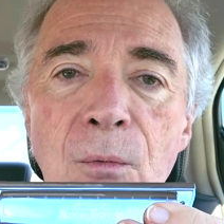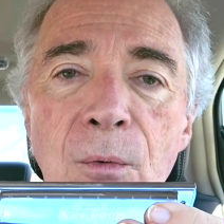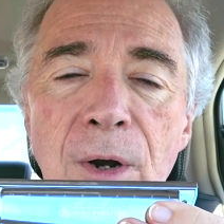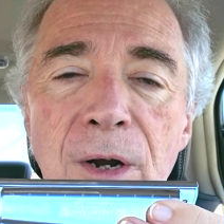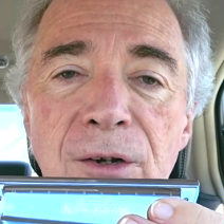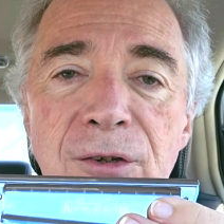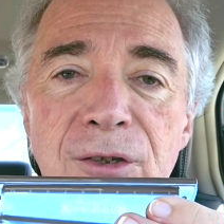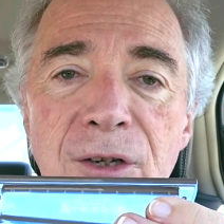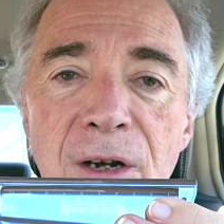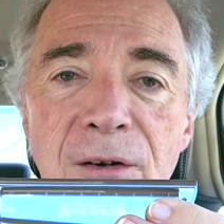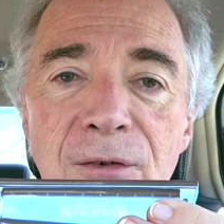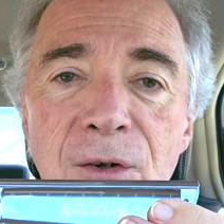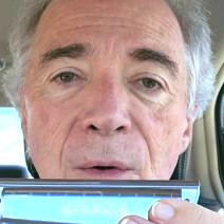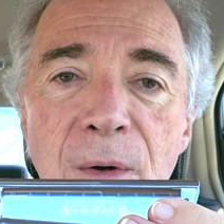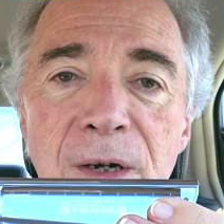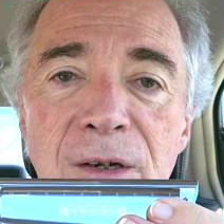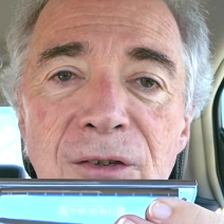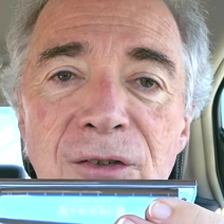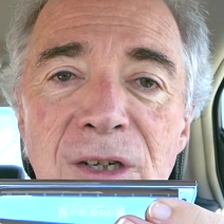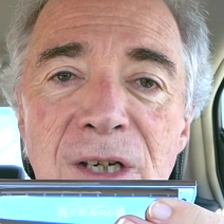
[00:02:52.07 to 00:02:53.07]
where instead of
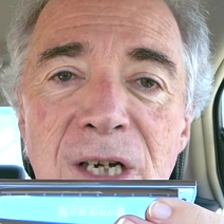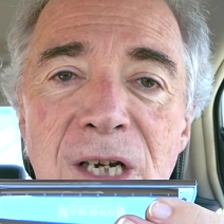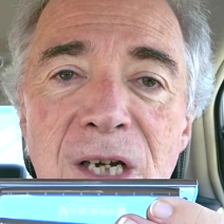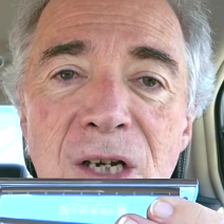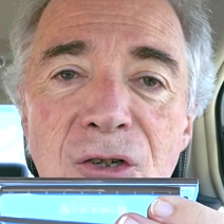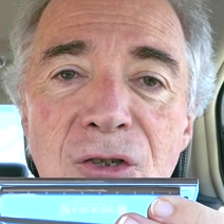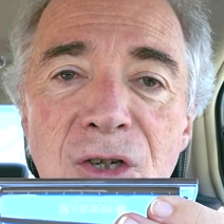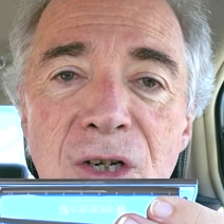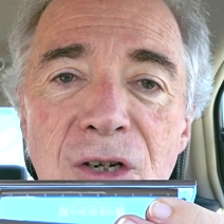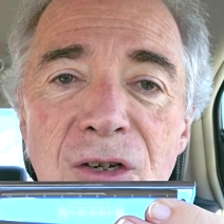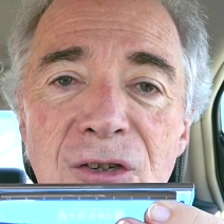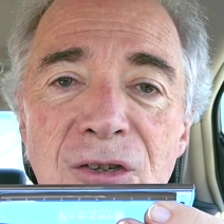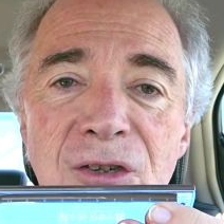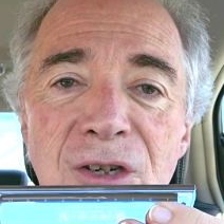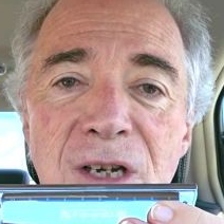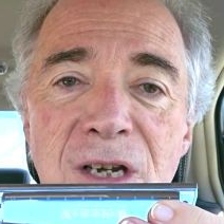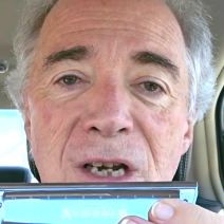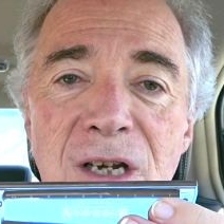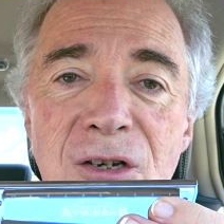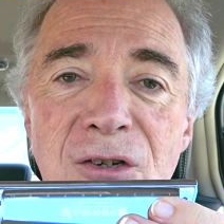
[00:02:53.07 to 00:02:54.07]
going C, E, G,
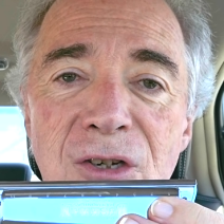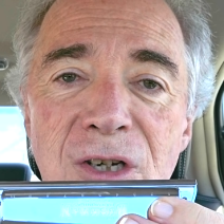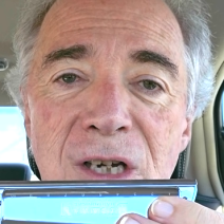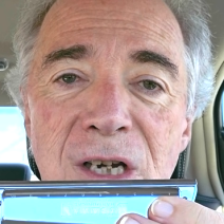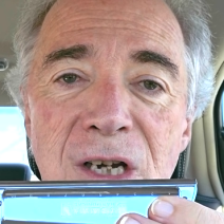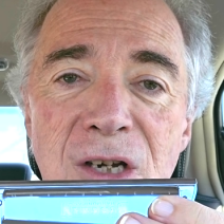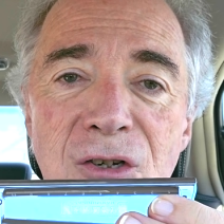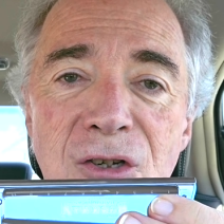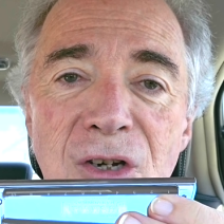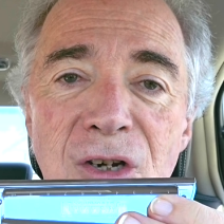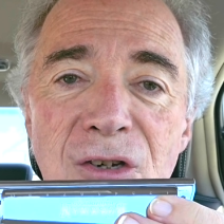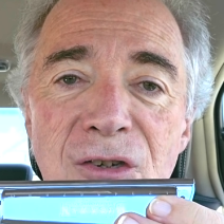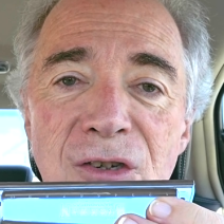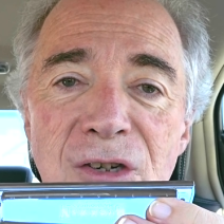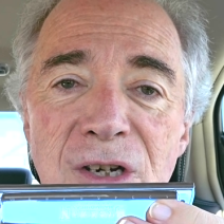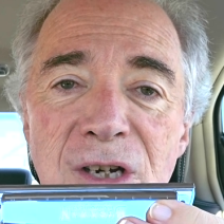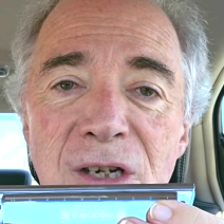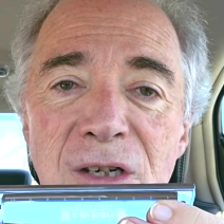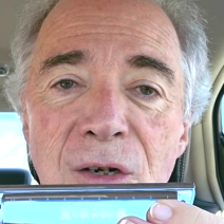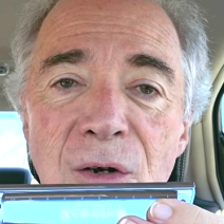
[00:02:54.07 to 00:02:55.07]
C, C, E, G,
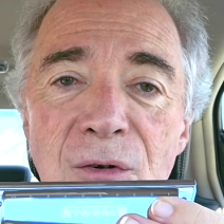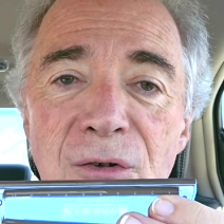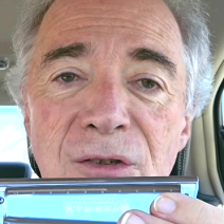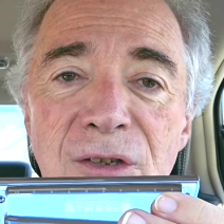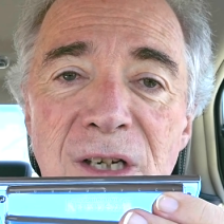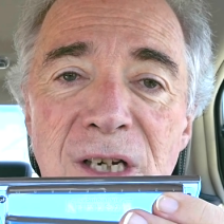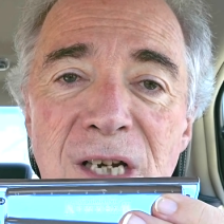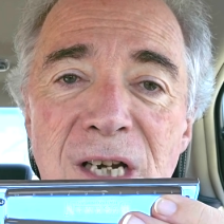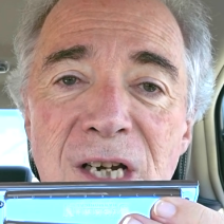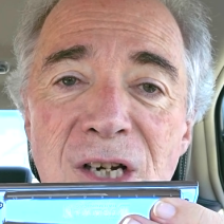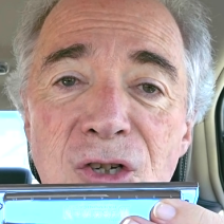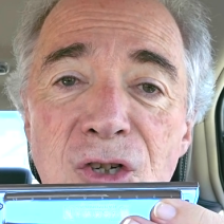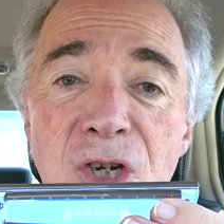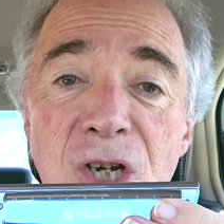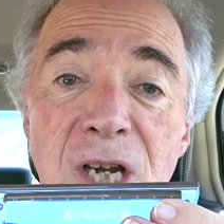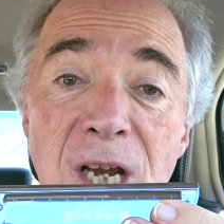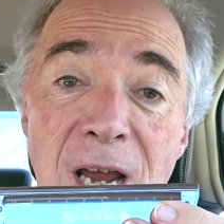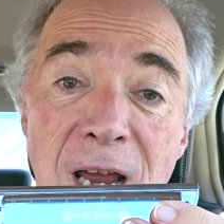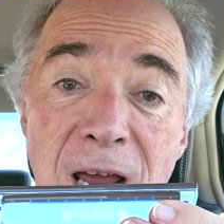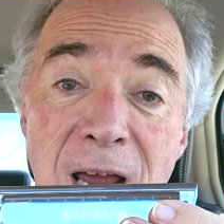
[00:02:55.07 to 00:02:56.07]
C, it goes C, E,
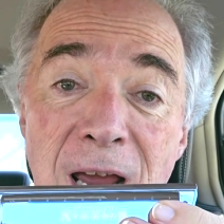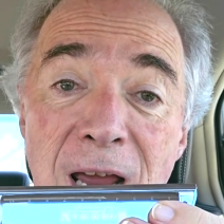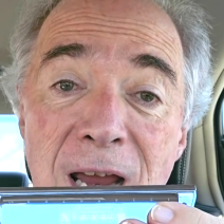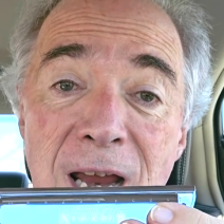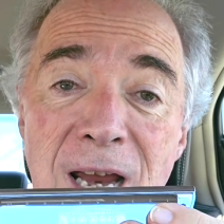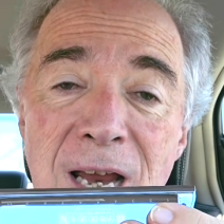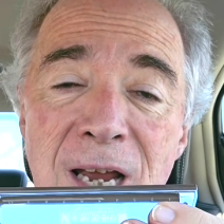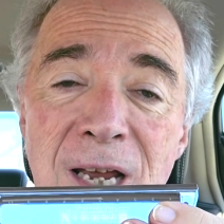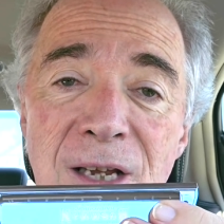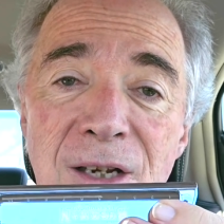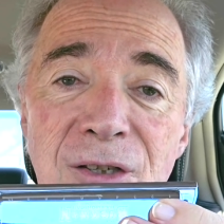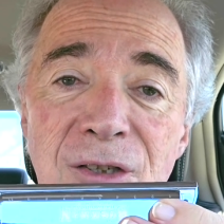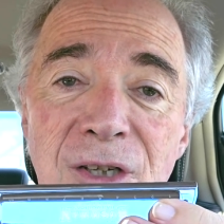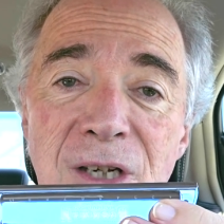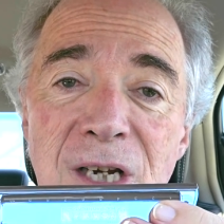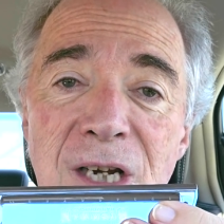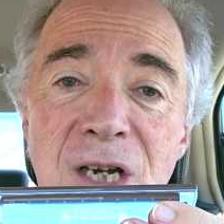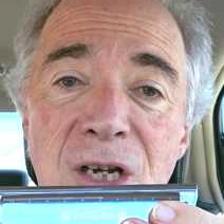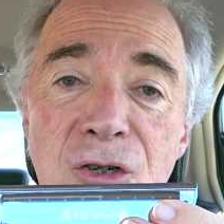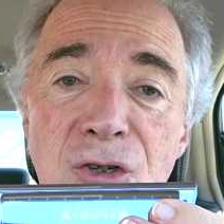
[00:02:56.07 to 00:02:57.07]
G, A,
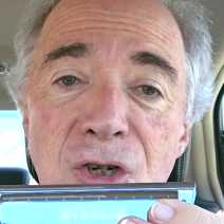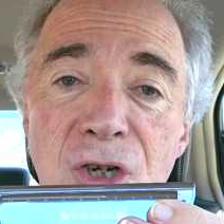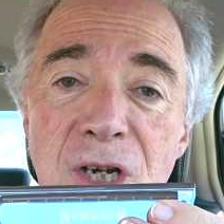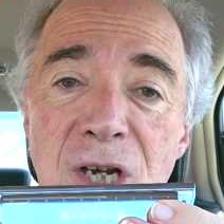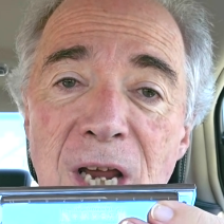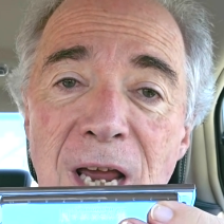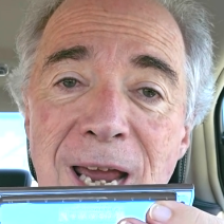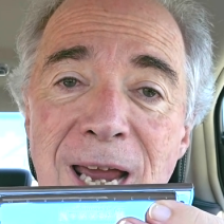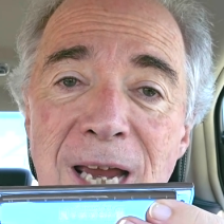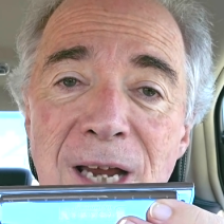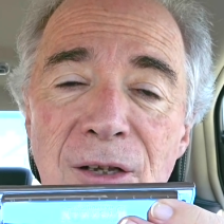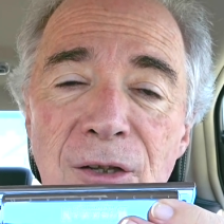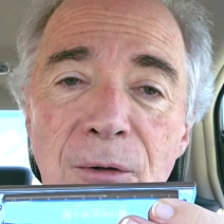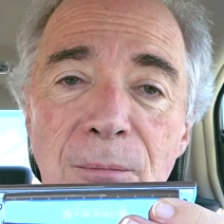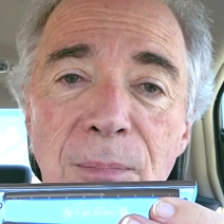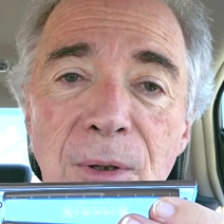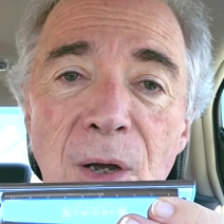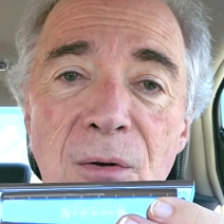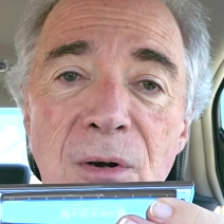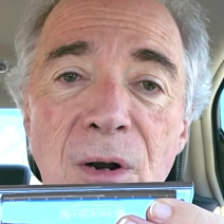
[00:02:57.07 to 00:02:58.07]
C, E, G, A in
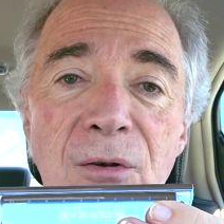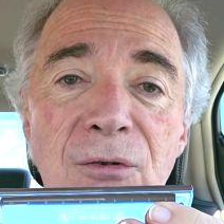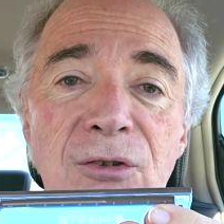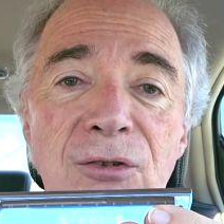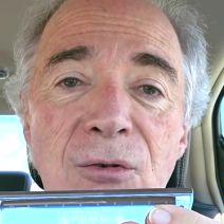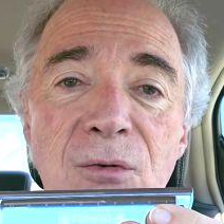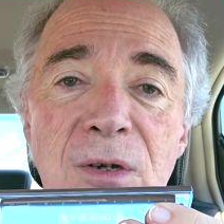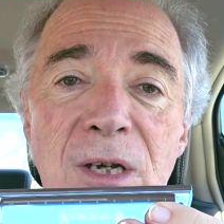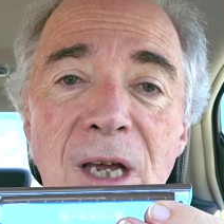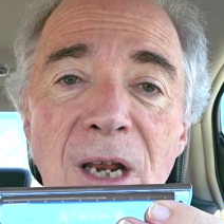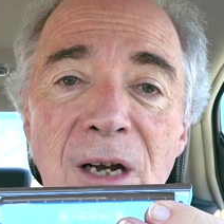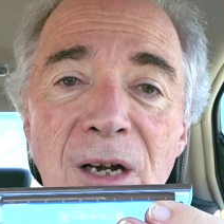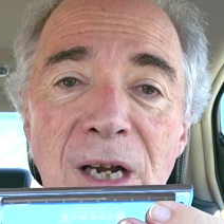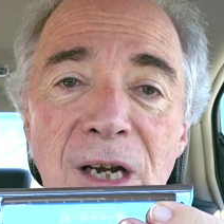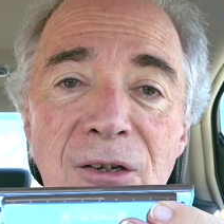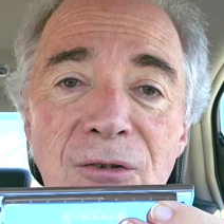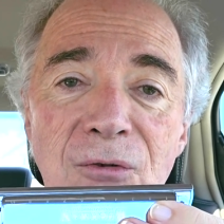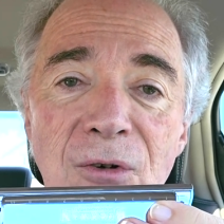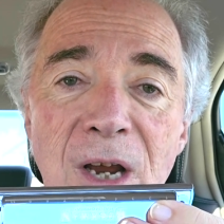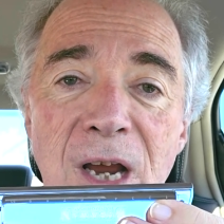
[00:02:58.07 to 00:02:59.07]
the blow note. So you get
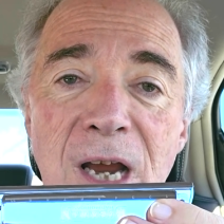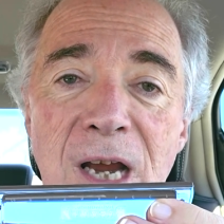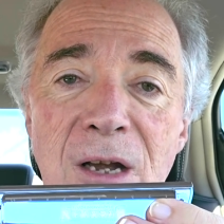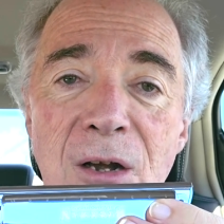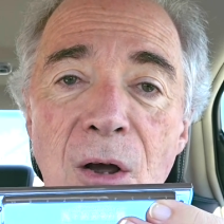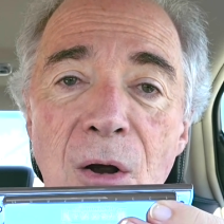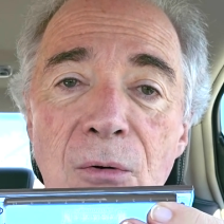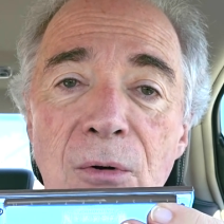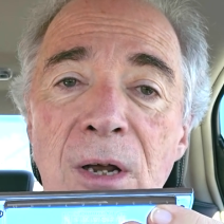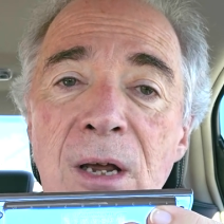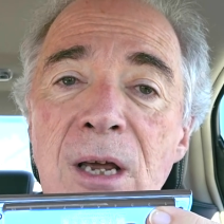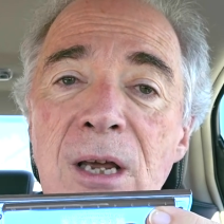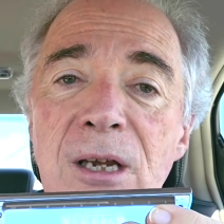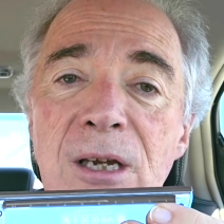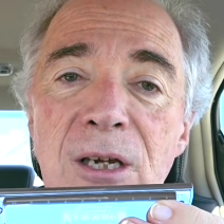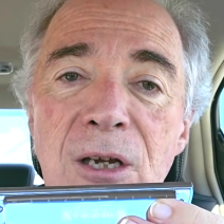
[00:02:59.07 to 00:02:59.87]
an extra A note,